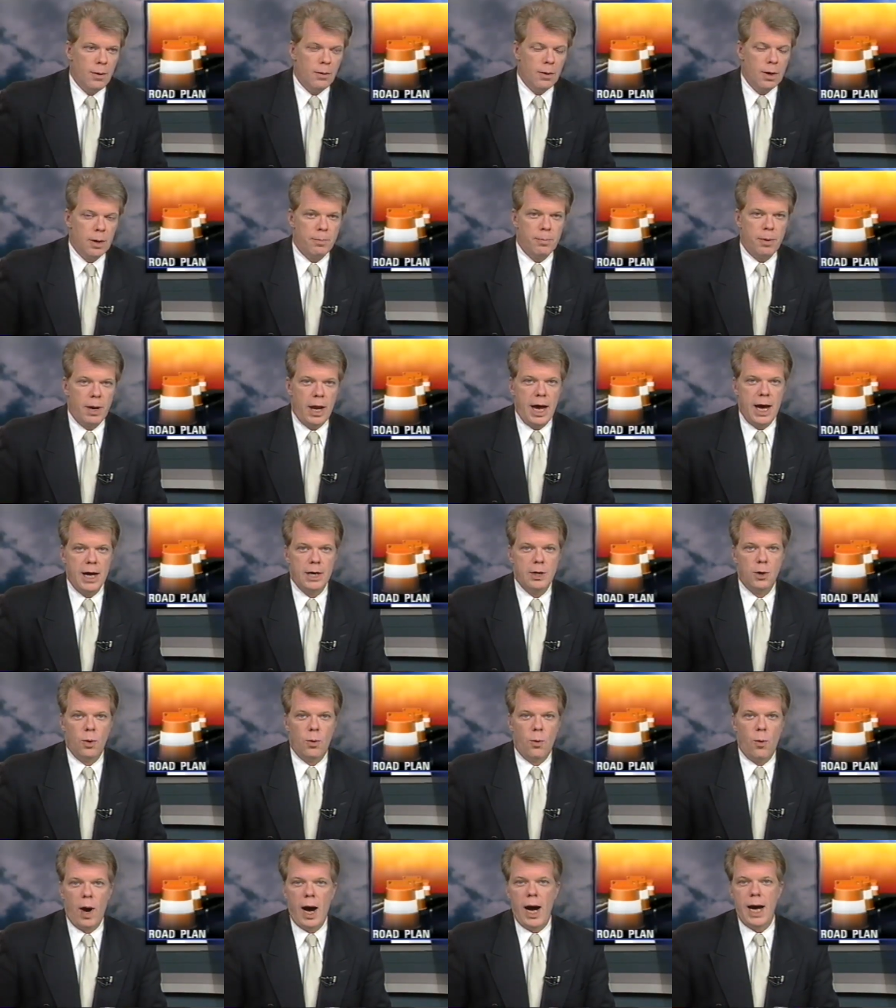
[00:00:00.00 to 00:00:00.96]
Well, a plan to
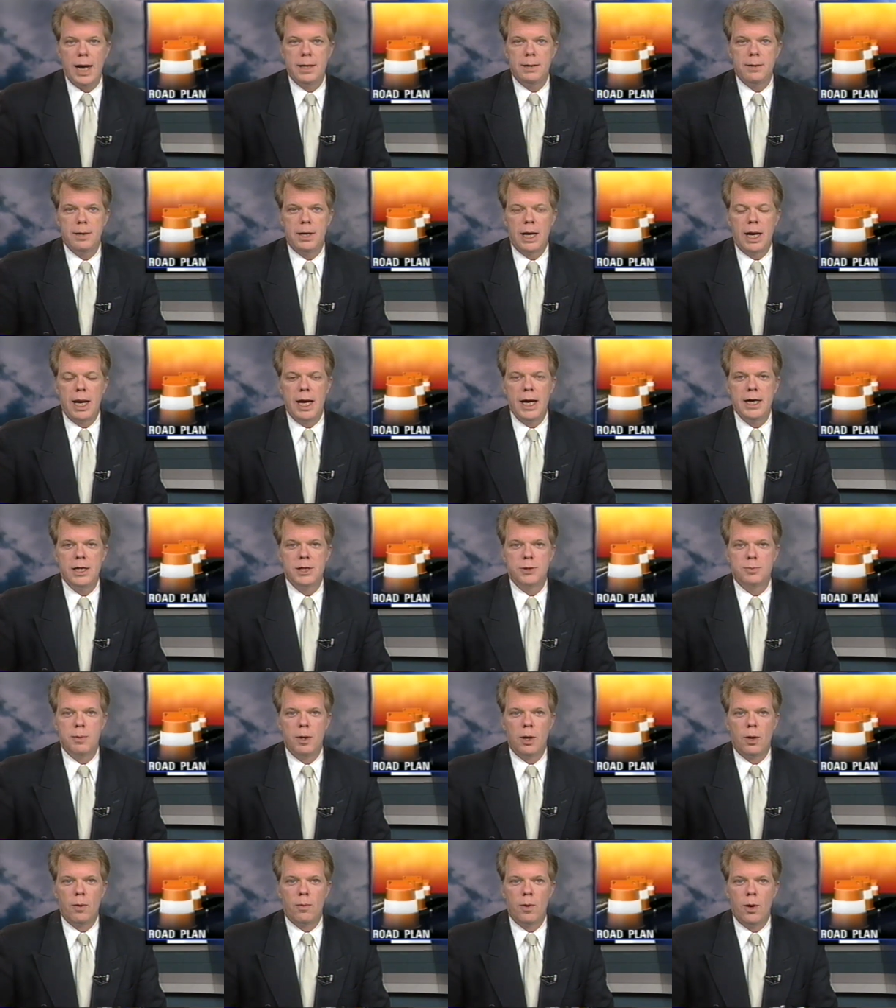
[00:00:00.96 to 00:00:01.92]
widen Clays
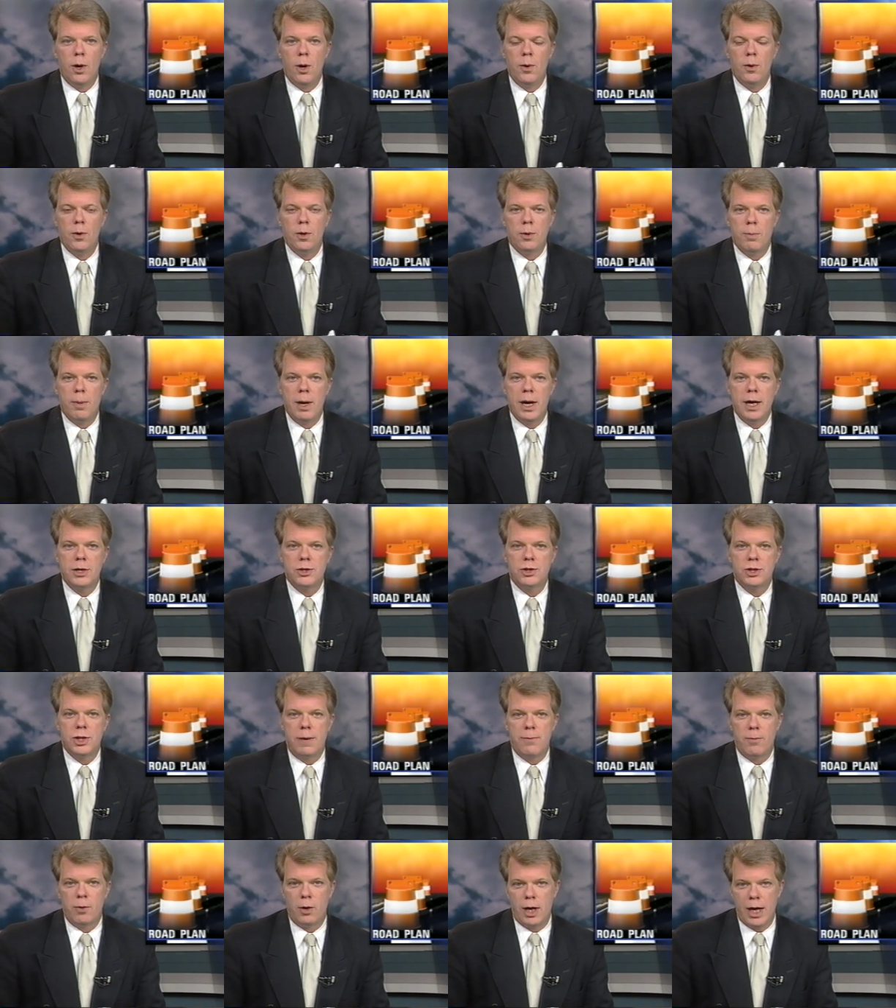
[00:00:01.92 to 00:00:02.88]
Mill Road to make
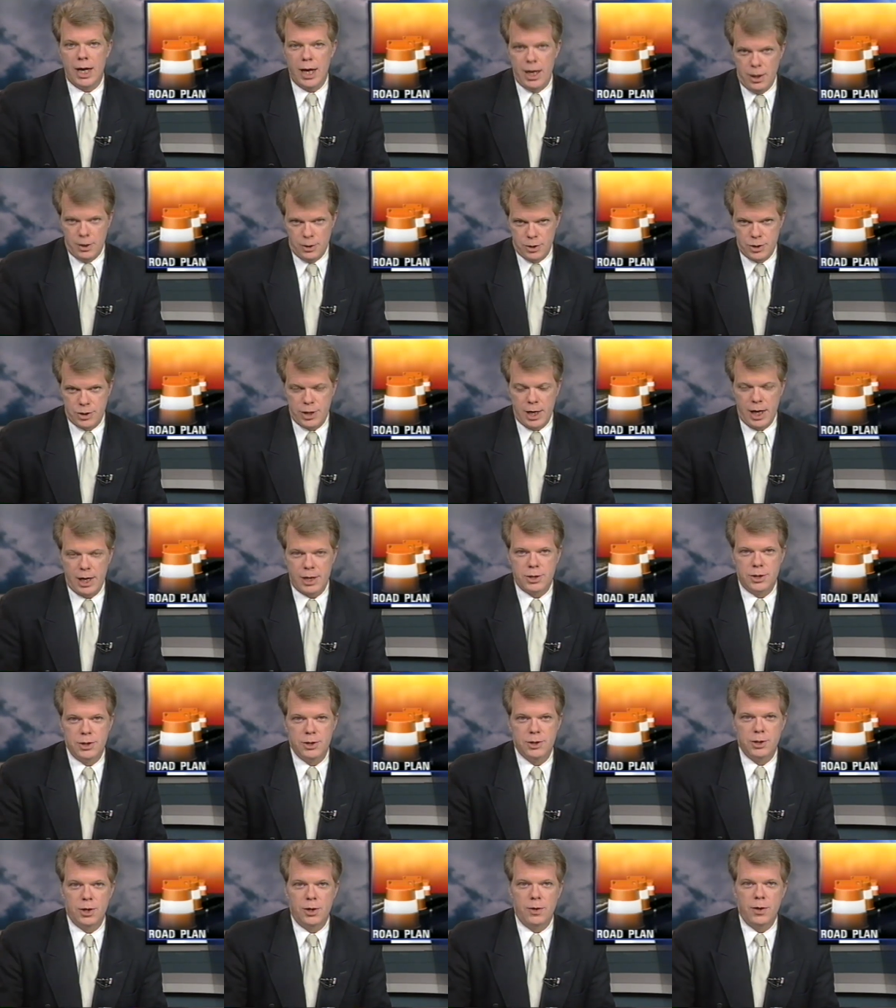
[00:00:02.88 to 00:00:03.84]
several
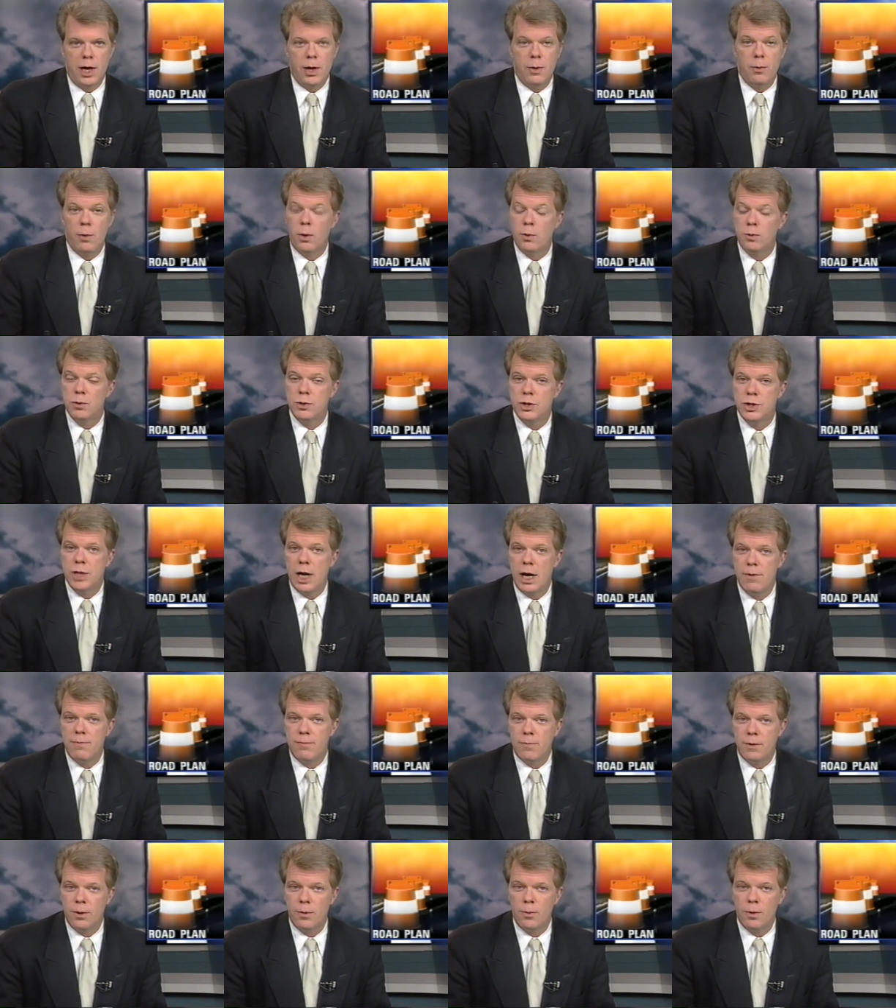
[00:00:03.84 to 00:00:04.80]
intersections on that road
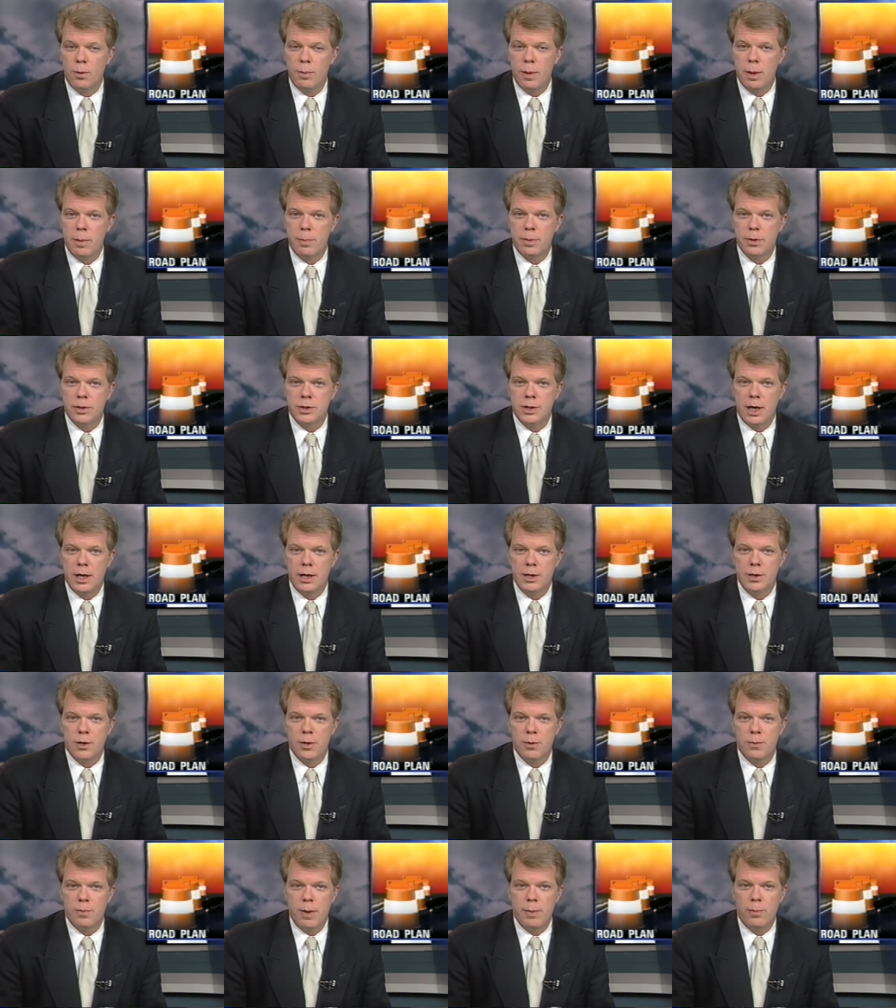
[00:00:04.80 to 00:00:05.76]
safer will be presented to
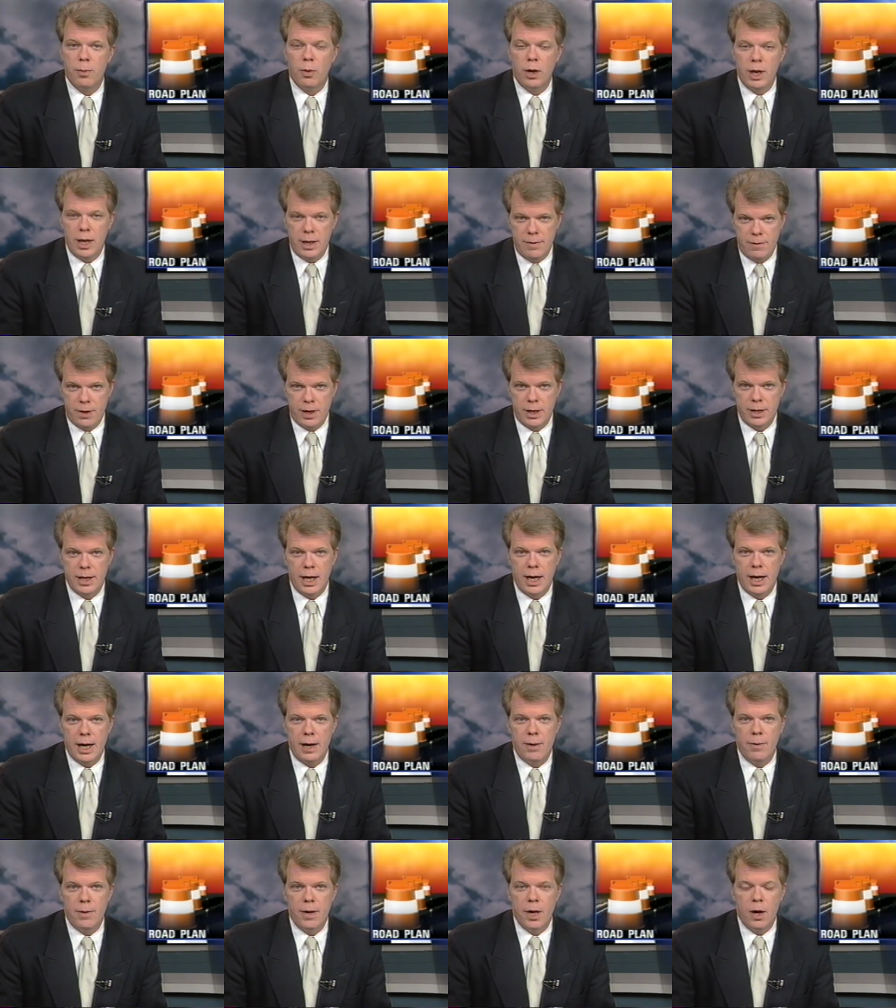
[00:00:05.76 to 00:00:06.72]
the people living in that
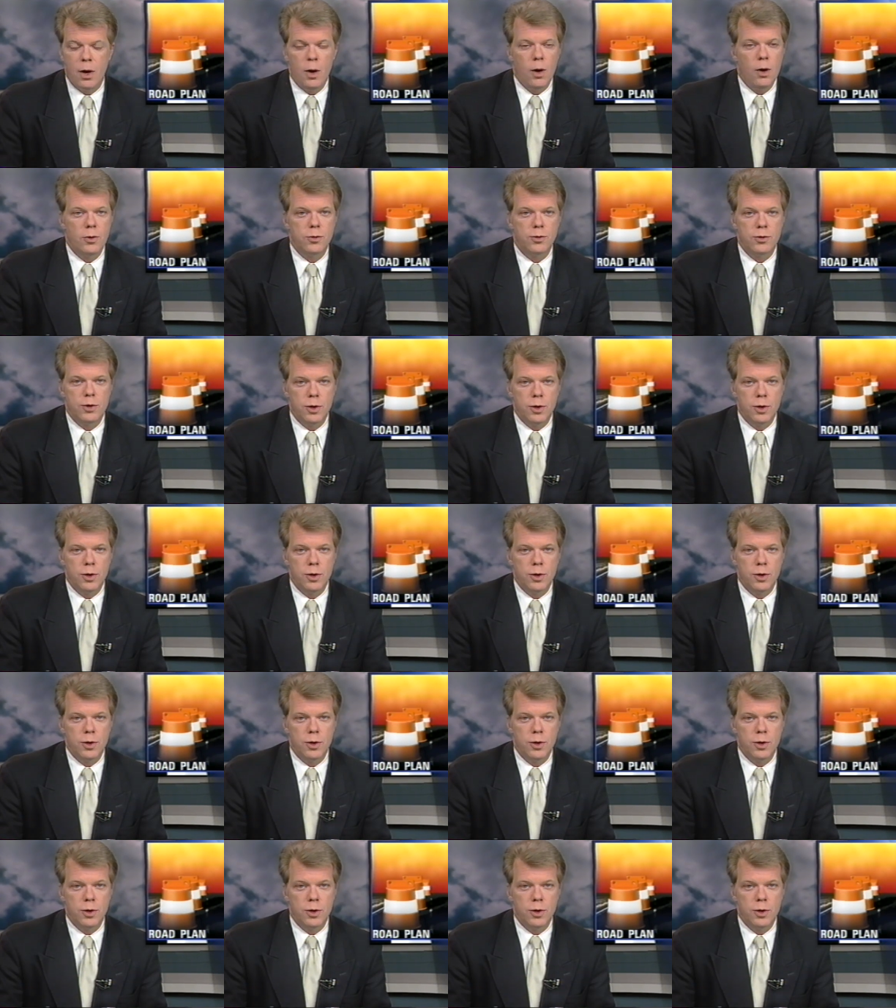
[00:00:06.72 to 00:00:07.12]
area on